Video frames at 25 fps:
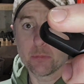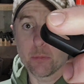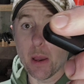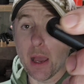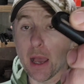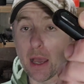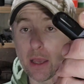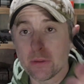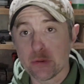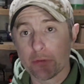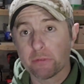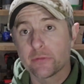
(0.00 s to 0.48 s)

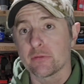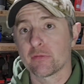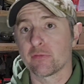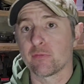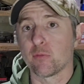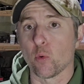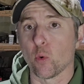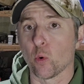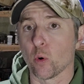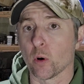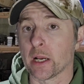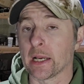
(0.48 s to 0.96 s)
best
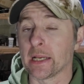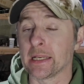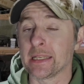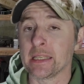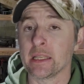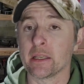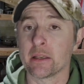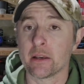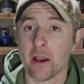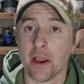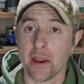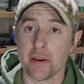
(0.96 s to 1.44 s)
for
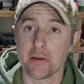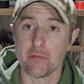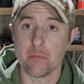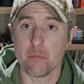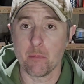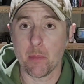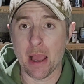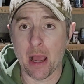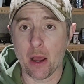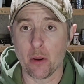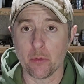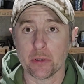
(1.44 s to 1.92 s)
any kind of
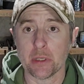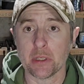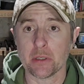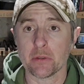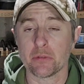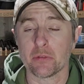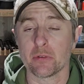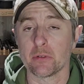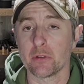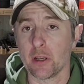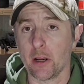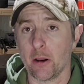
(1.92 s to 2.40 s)
mounting
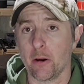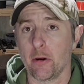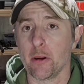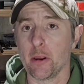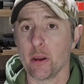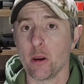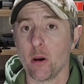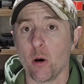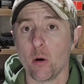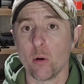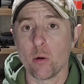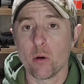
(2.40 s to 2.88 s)

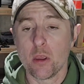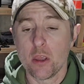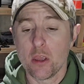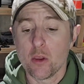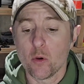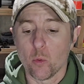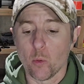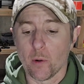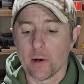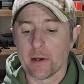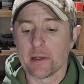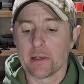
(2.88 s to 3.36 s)
scenario
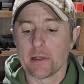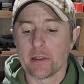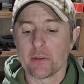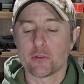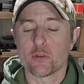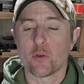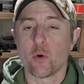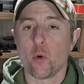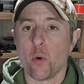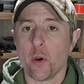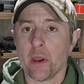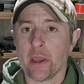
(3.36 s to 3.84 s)
where it
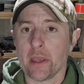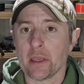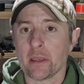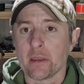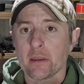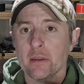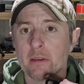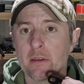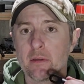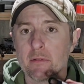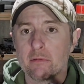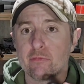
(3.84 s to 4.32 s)
is
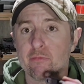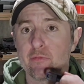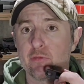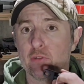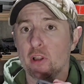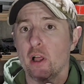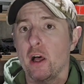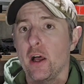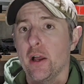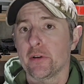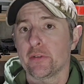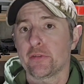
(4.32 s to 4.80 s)
going
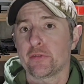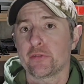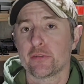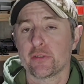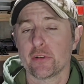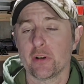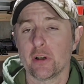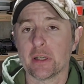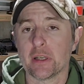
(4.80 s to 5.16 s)
flush